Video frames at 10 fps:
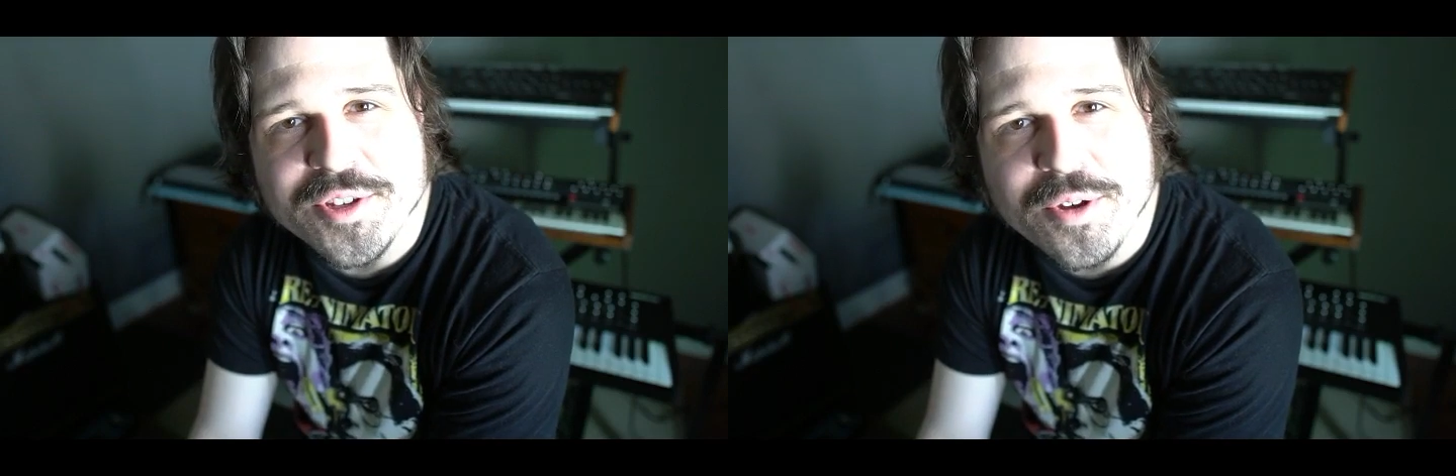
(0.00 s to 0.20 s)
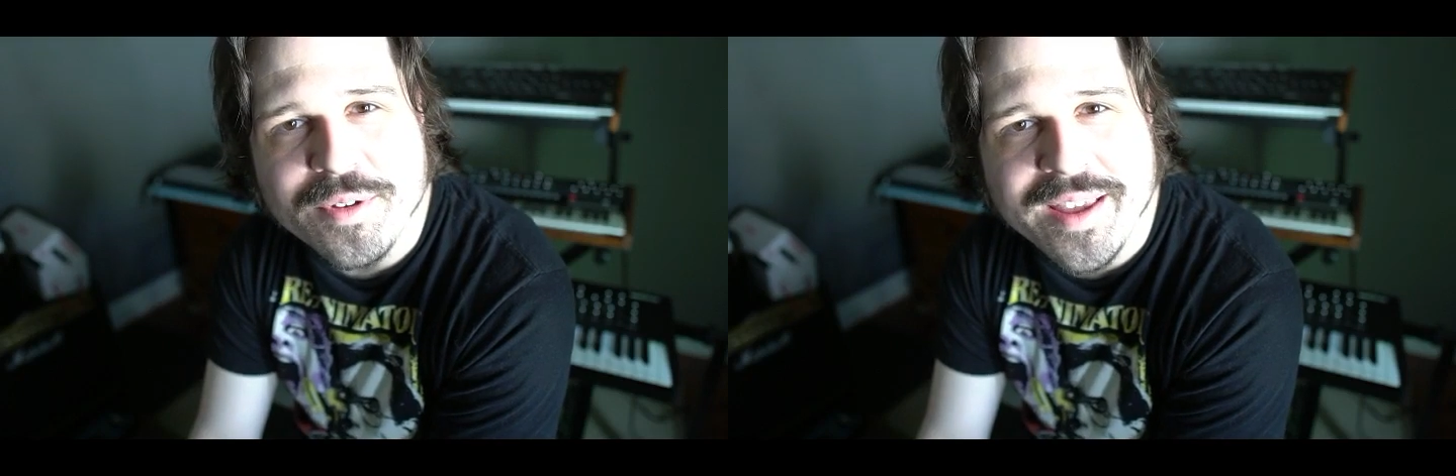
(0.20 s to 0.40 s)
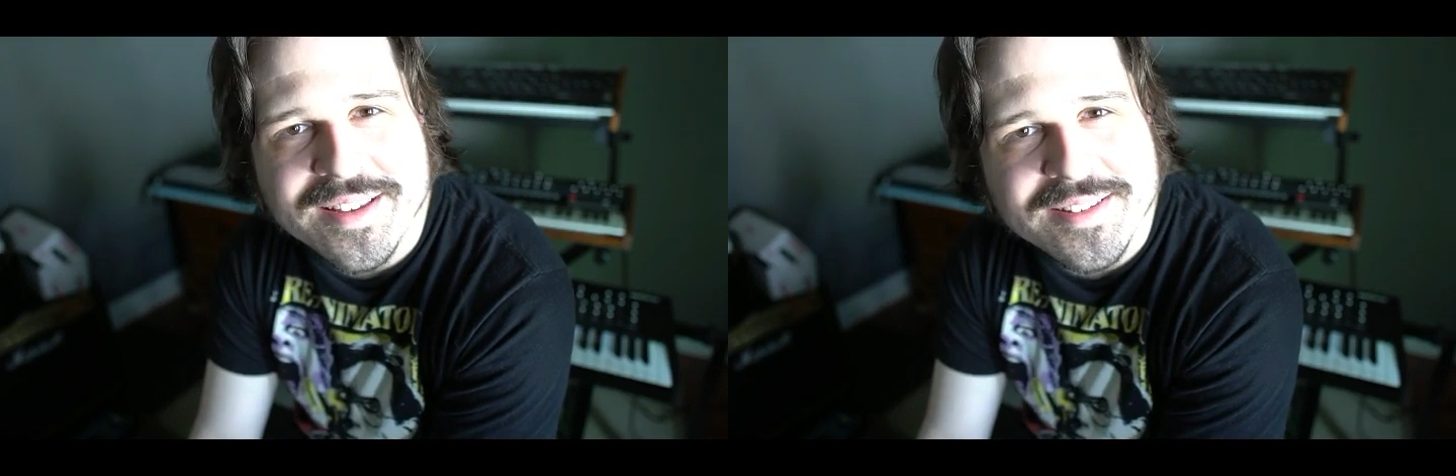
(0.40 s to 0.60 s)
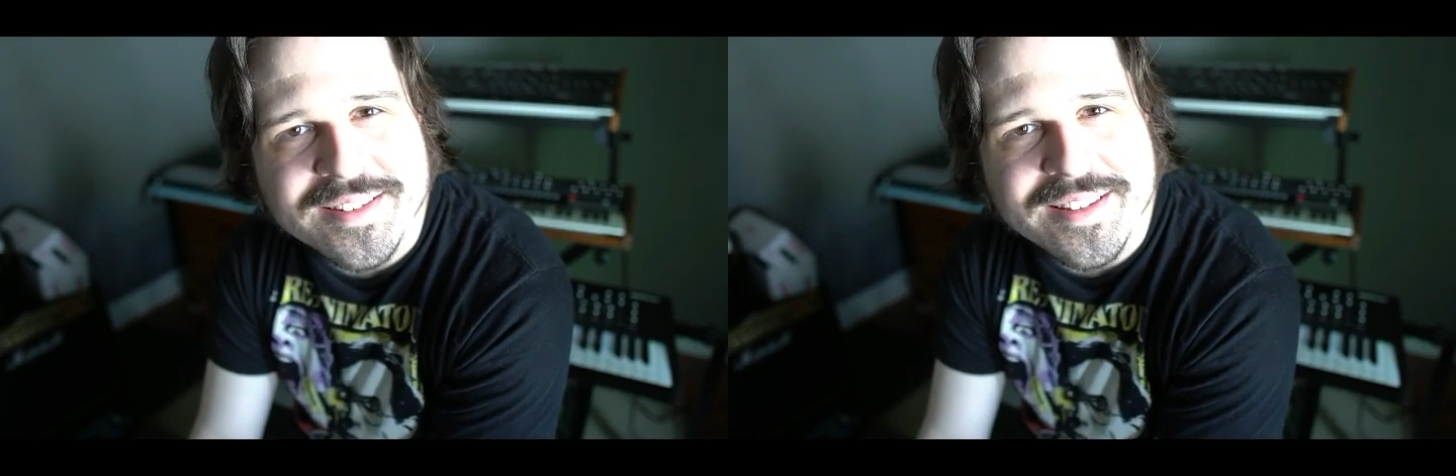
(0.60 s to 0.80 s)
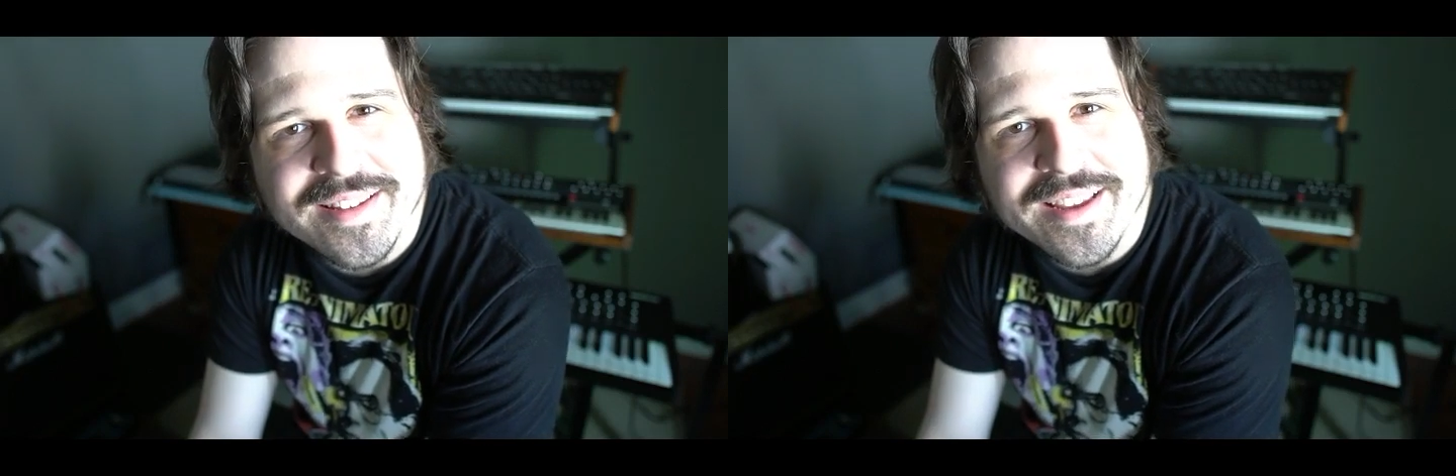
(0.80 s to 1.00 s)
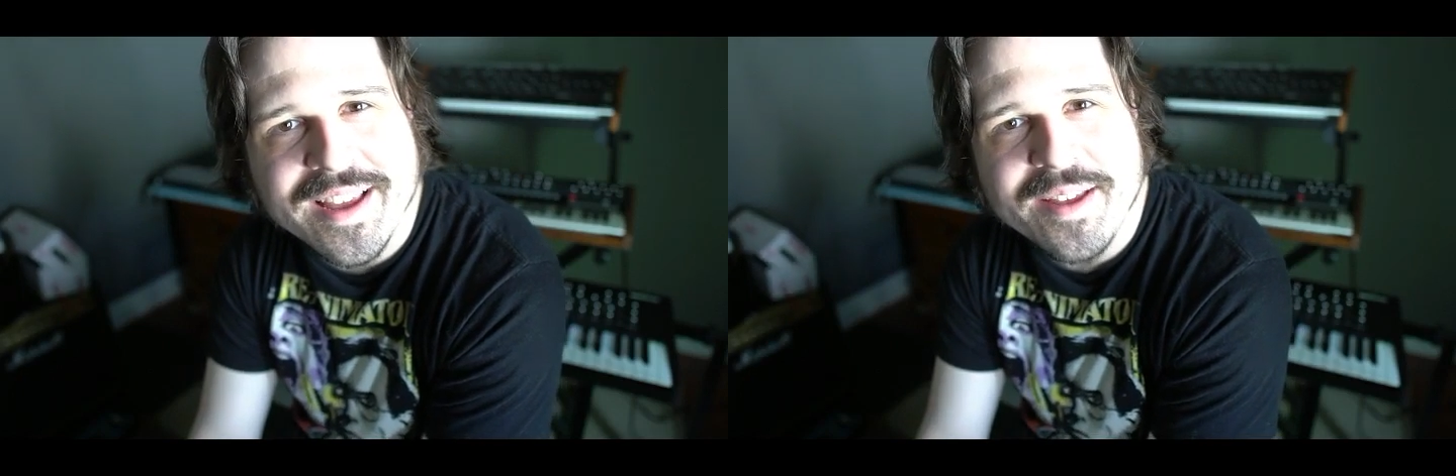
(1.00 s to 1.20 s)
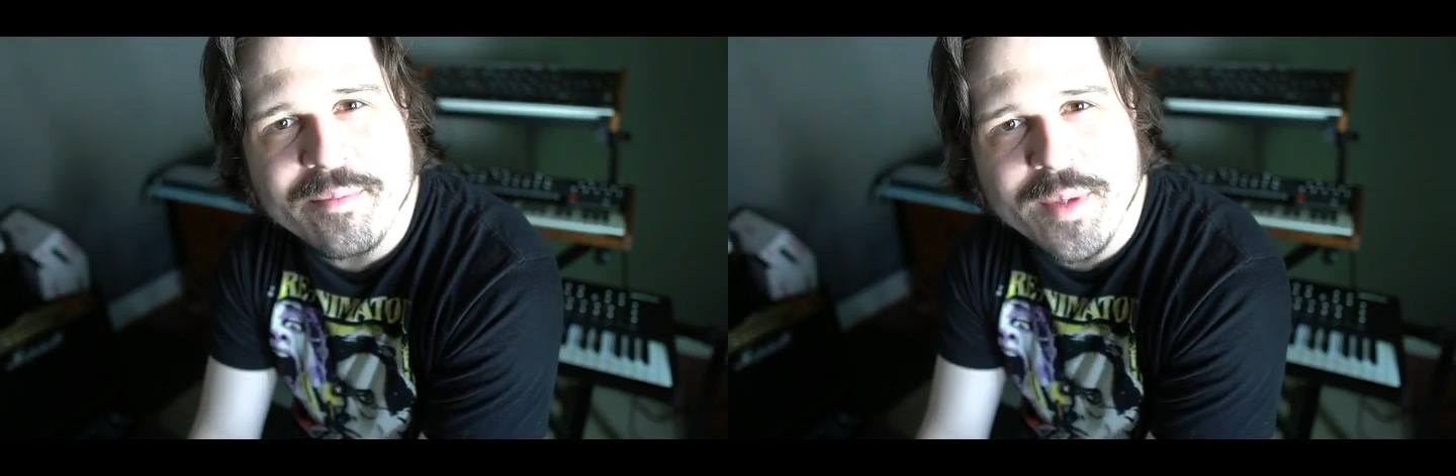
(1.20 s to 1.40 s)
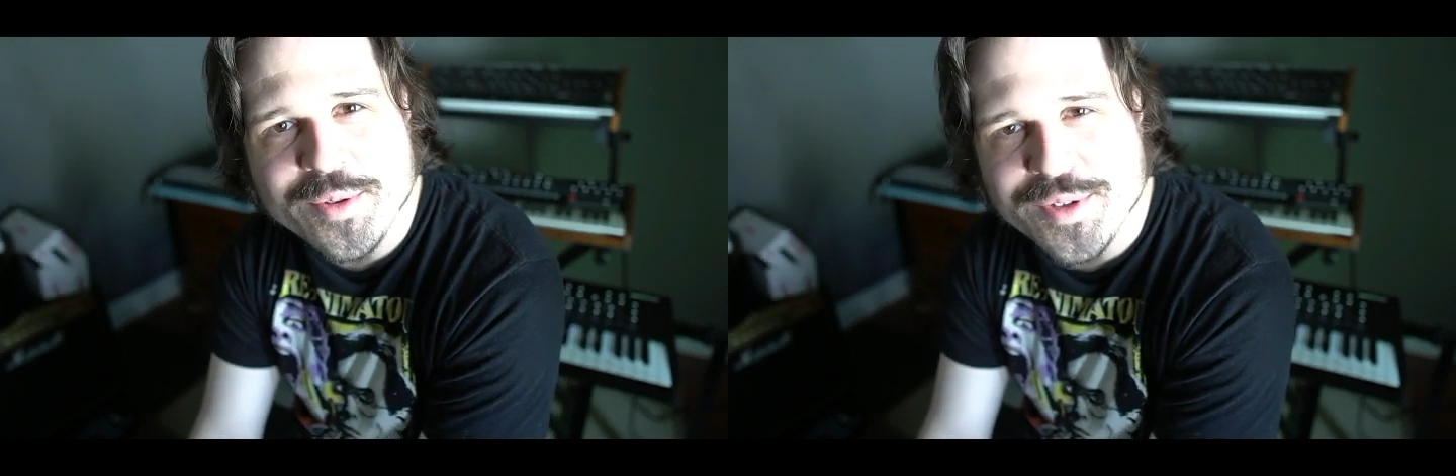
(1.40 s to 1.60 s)
showcase the
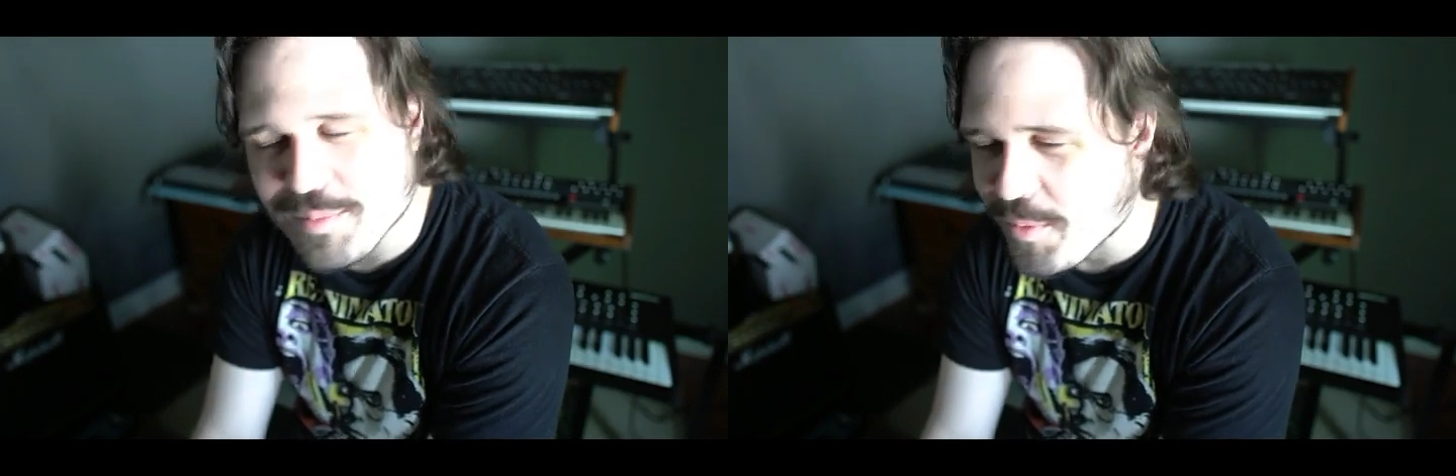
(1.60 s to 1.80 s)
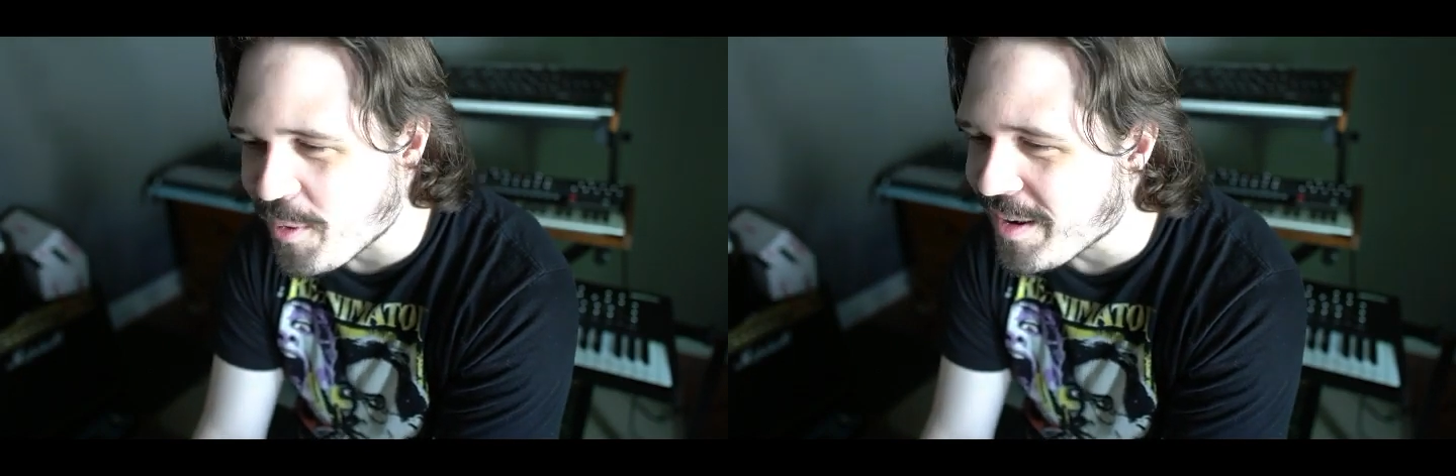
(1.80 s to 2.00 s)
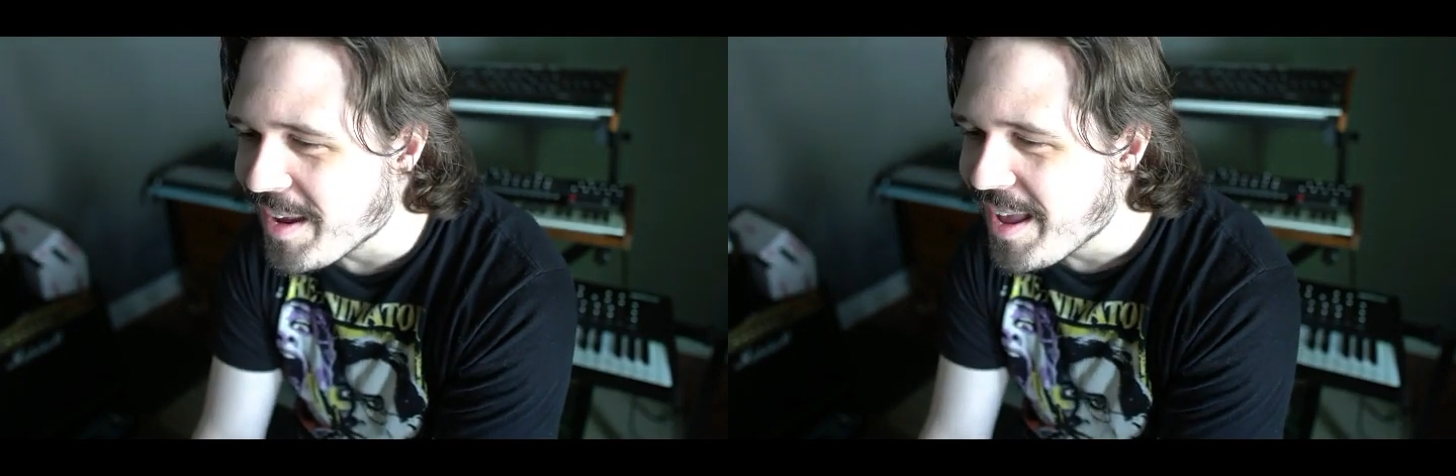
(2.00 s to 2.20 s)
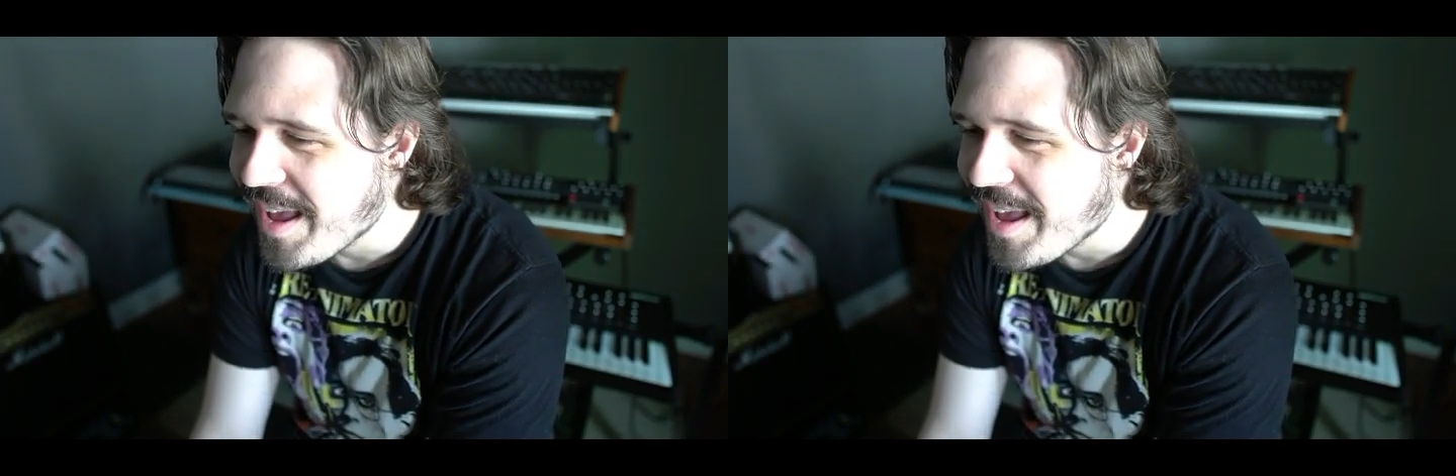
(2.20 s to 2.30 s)
music more,